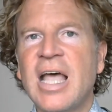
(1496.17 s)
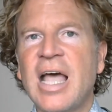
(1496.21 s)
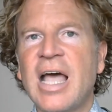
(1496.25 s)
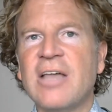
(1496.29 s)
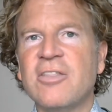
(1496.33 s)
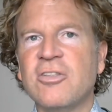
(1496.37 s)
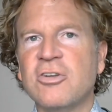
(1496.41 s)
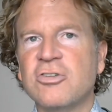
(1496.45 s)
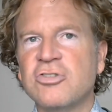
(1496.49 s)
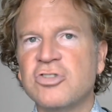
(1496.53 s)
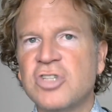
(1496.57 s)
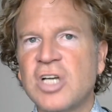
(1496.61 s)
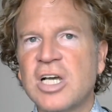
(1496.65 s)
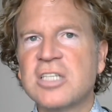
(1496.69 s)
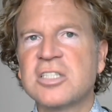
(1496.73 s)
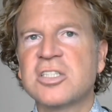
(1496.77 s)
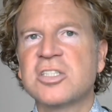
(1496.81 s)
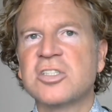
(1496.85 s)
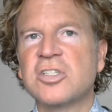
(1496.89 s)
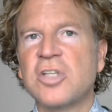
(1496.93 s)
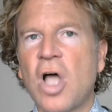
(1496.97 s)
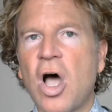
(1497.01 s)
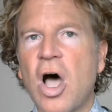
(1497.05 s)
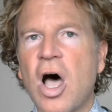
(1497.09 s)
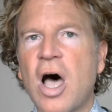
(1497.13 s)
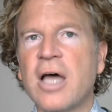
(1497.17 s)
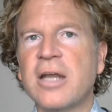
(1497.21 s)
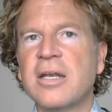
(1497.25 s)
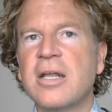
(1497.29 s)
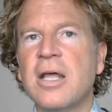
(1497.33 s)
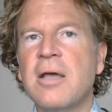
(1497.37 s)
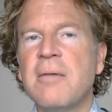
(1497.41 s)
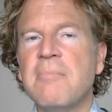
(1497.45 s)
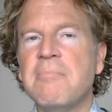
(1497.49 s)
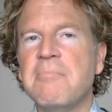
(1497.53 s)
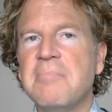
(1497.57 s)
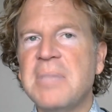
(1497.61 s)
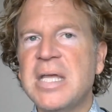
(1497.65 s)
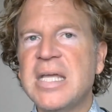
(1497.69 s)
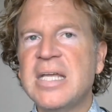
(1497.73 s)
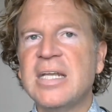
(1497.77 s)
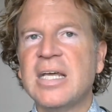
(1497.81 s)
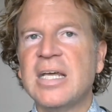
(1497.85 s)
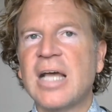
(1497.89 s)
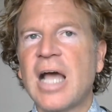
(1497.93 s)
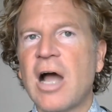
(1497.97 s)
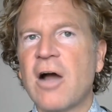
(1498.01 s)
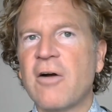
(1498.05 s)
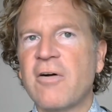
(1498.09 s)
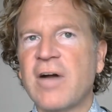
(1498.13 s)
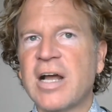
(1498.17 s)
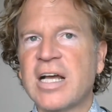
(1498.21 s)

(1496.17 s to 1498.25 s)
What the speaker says: and they're just not meeting our